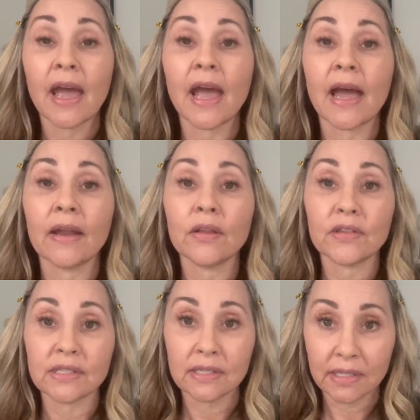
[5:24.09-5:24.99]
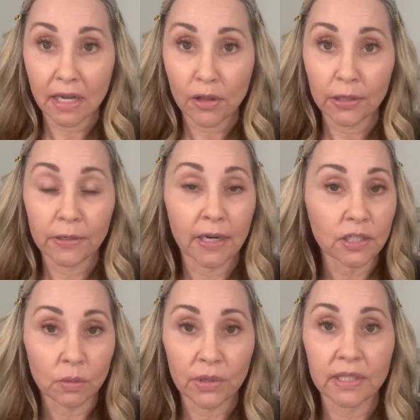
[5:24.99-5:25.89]
And this is a color
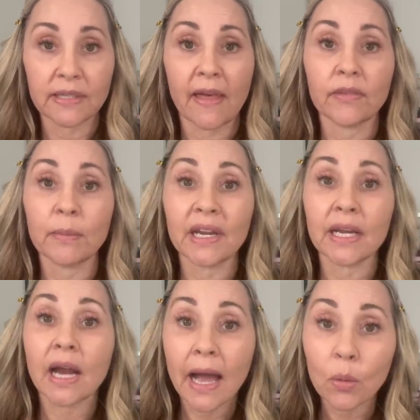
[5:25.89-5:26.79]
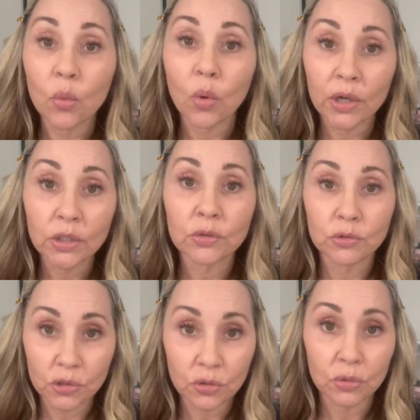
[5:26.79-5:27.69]
corrector. We'll get to that in a minute. I want you
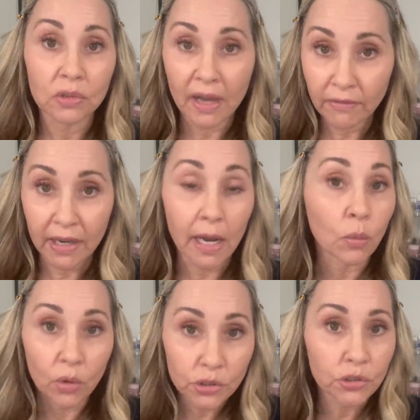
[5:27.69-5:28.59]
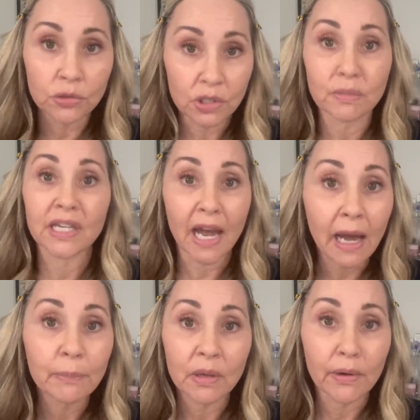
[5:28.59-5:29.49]
to love it. I want you to be
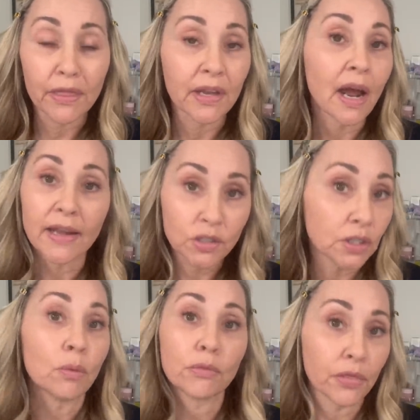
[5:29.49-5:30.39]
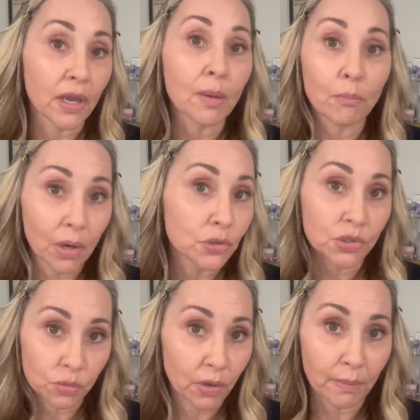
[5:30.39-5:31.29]
happy with it. I don't think
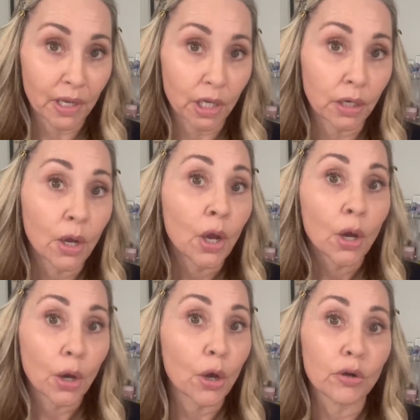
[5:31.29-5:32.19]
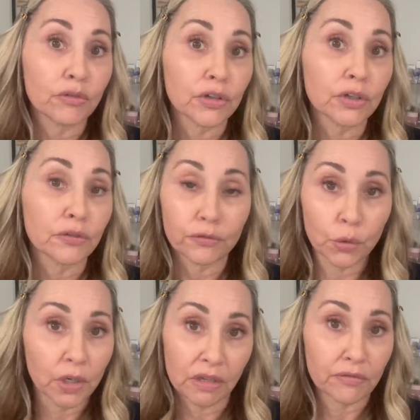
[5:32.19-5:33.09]
most women over
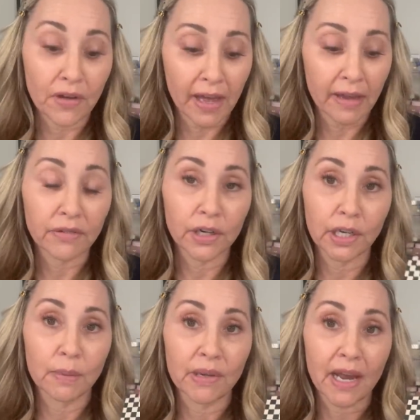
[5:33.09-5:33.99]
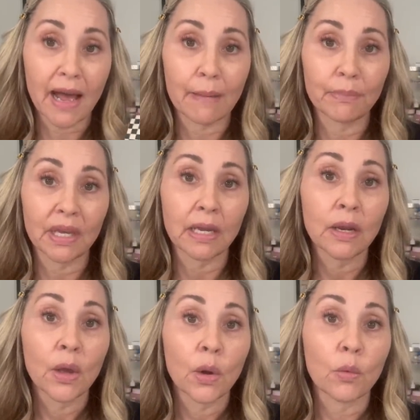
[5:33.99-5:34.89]
forty-five are going to be happy
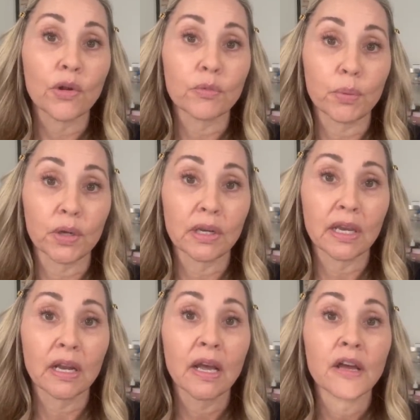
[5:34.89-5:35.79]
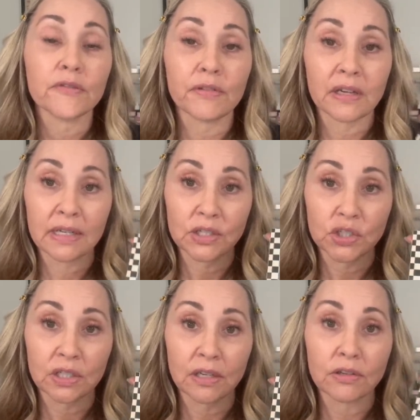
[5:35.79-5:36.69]
with putting
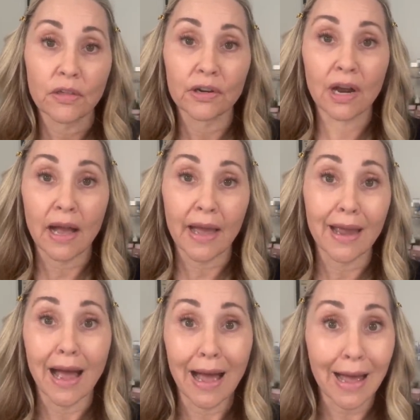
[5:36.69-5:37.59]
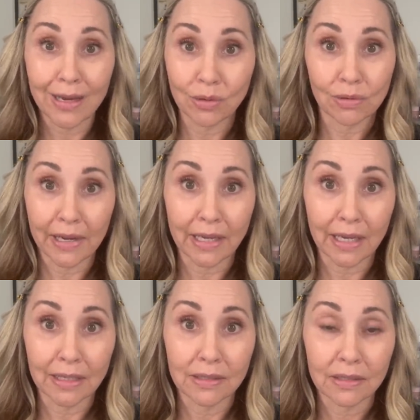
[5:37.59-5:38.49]
foundation under their eye. I don't like
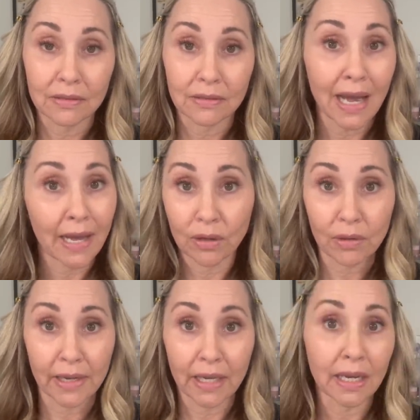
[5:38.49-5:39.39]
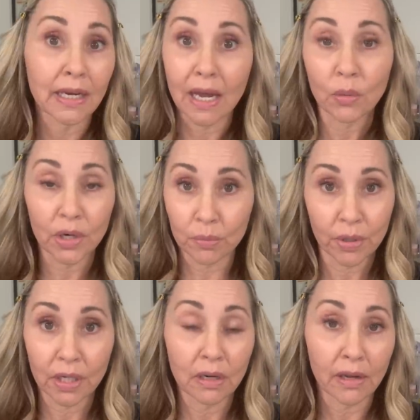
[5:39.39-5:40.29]
it. I don't like it. And I wouldn't
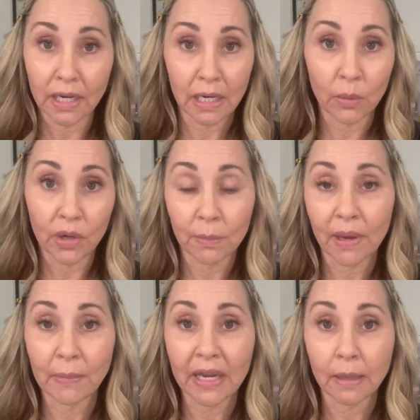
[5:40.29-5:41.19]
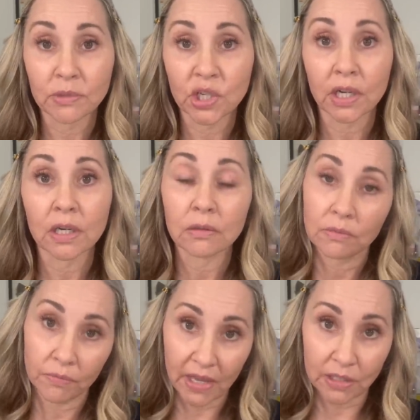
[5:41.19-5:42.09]
put it on anyone in my makeup chair.
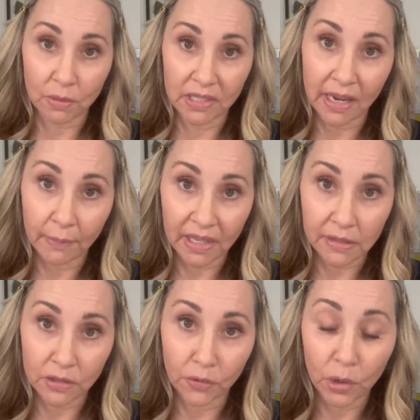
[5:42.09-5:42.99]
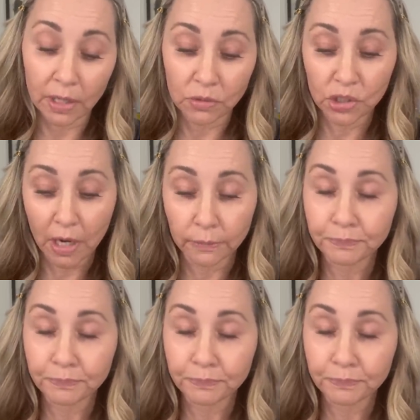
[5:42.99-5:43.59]
That's what demi is for. So,